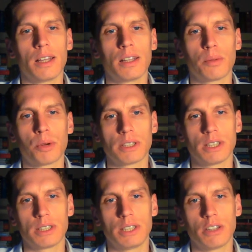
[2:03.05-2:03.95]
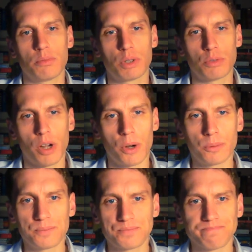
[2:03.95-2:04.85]
in the presidency of
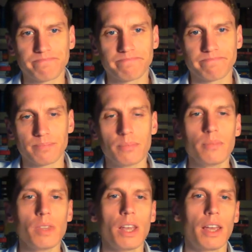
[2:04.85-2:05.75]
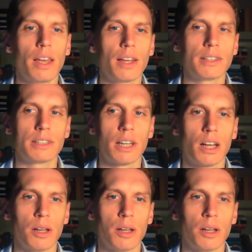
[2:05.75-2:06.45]
Monroe. And